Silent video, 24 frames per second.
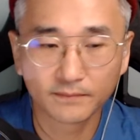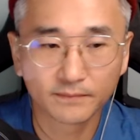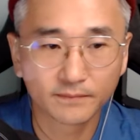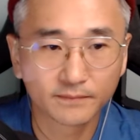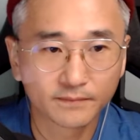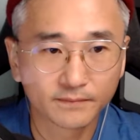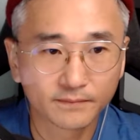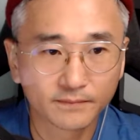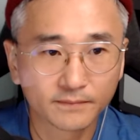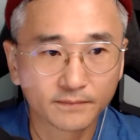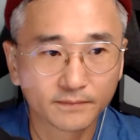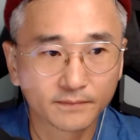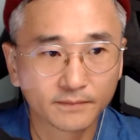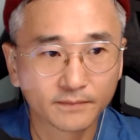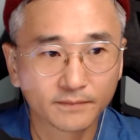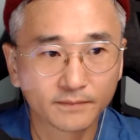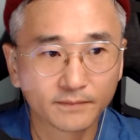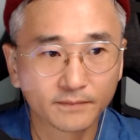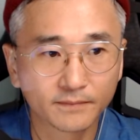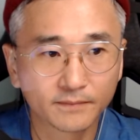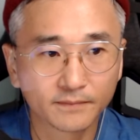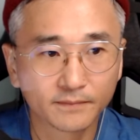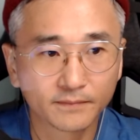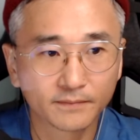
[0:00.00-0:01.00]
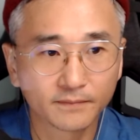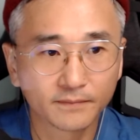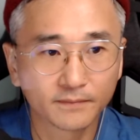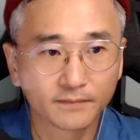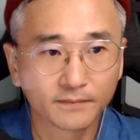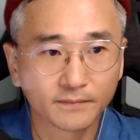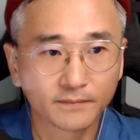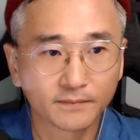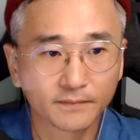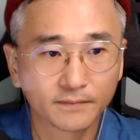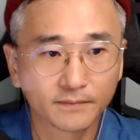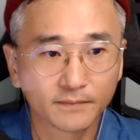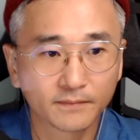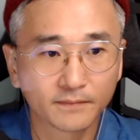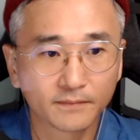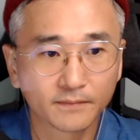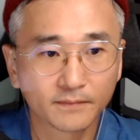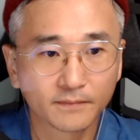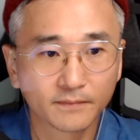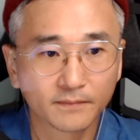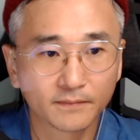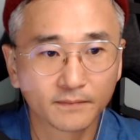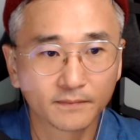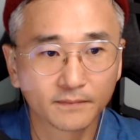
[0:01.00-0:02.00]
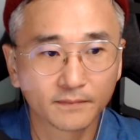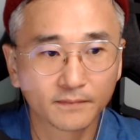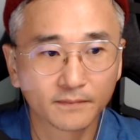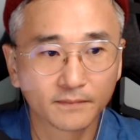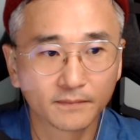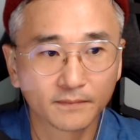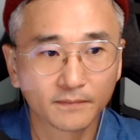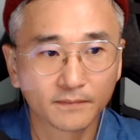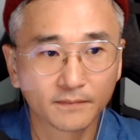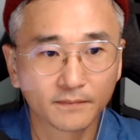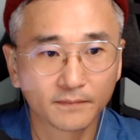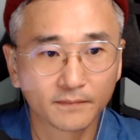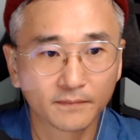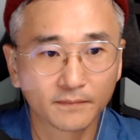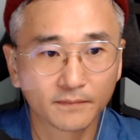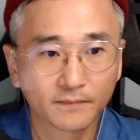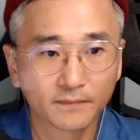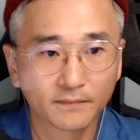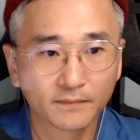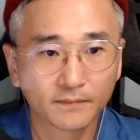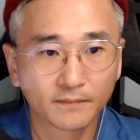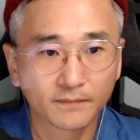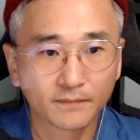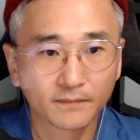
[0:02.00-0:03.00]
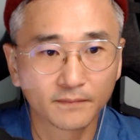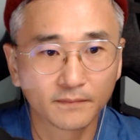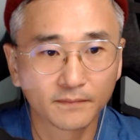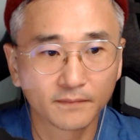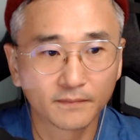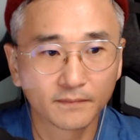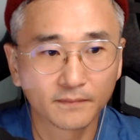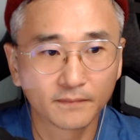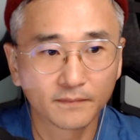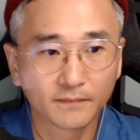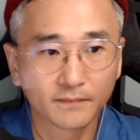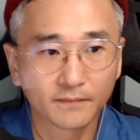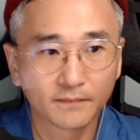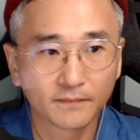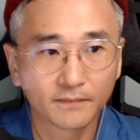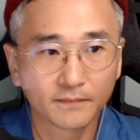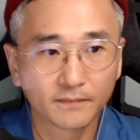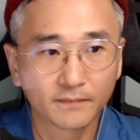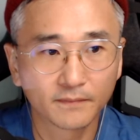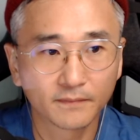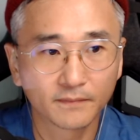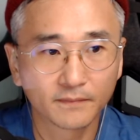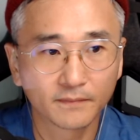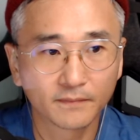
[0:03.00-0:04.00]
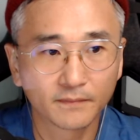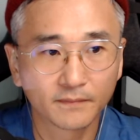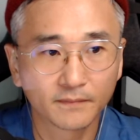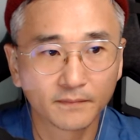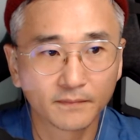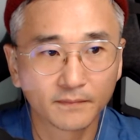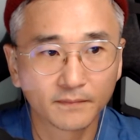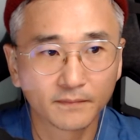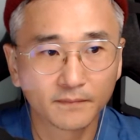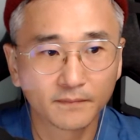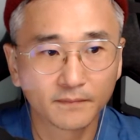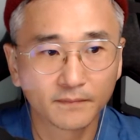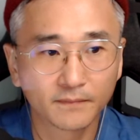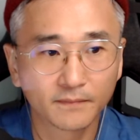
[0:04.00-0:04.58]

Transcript: The person shown says nothing.